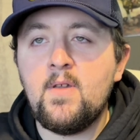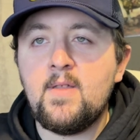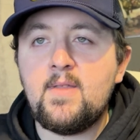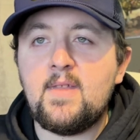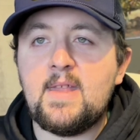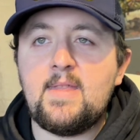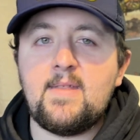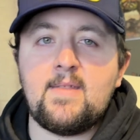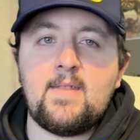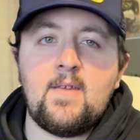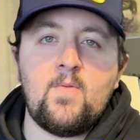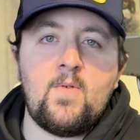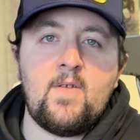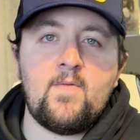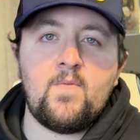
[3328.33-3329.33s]
tend to stay
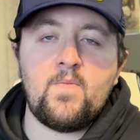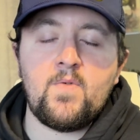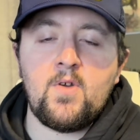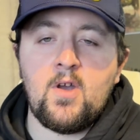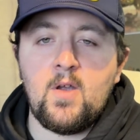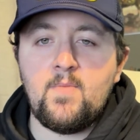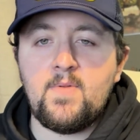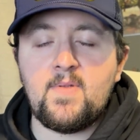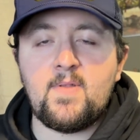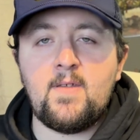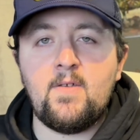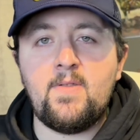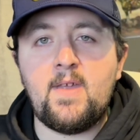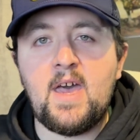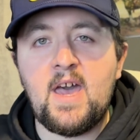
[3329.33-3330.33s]
away from carbon
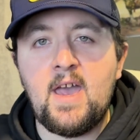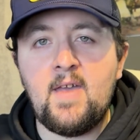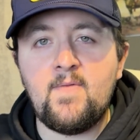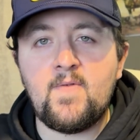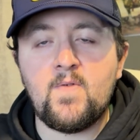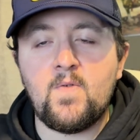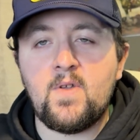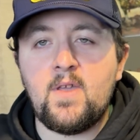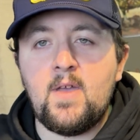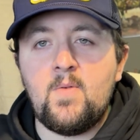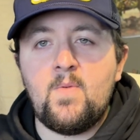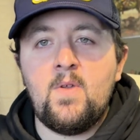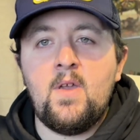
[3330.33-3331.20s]
steel knives, or get